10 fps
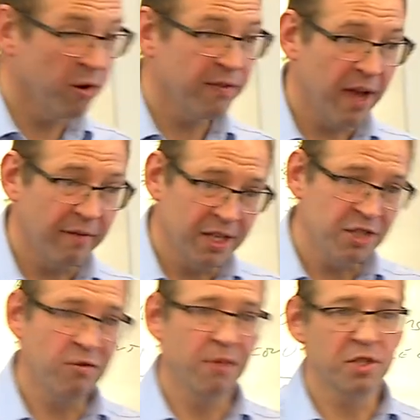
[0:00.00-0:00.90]
or if they have an
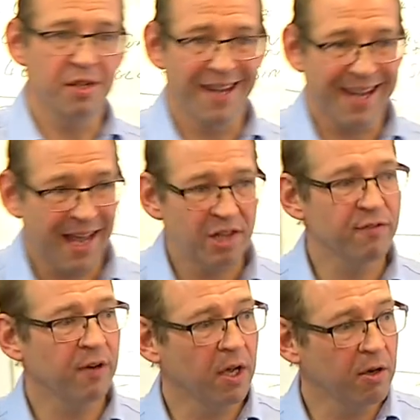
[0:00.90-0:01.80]
interruption in their cash
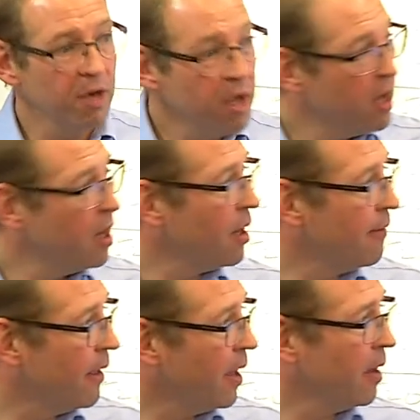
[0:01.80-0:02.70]
flow
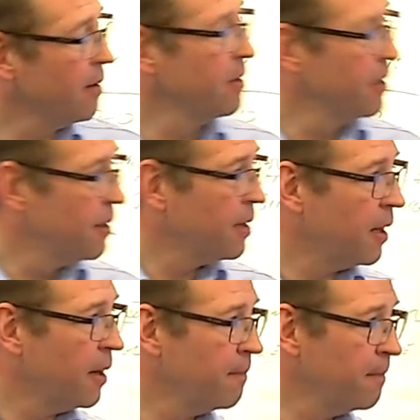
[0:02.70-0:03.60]
and they're
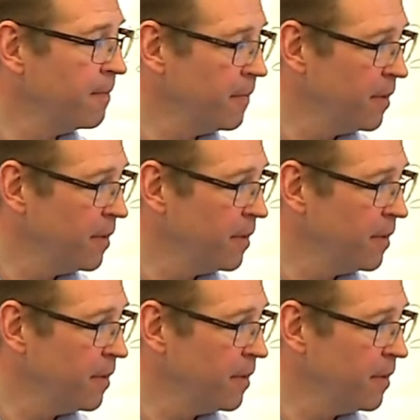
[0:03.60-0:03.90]
um,